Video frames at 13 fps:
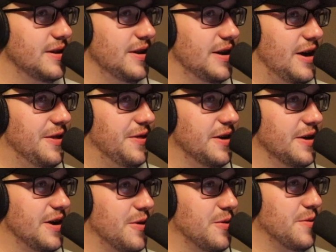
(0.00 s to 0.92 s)
I
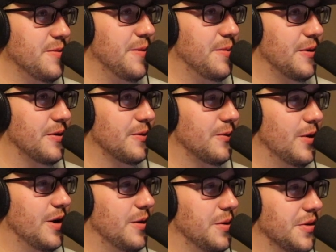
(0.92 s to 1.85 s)
think I remember
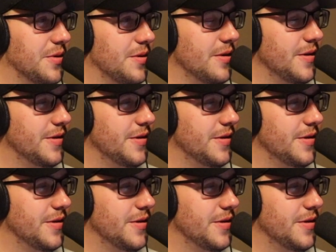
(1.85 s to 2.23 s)
when I was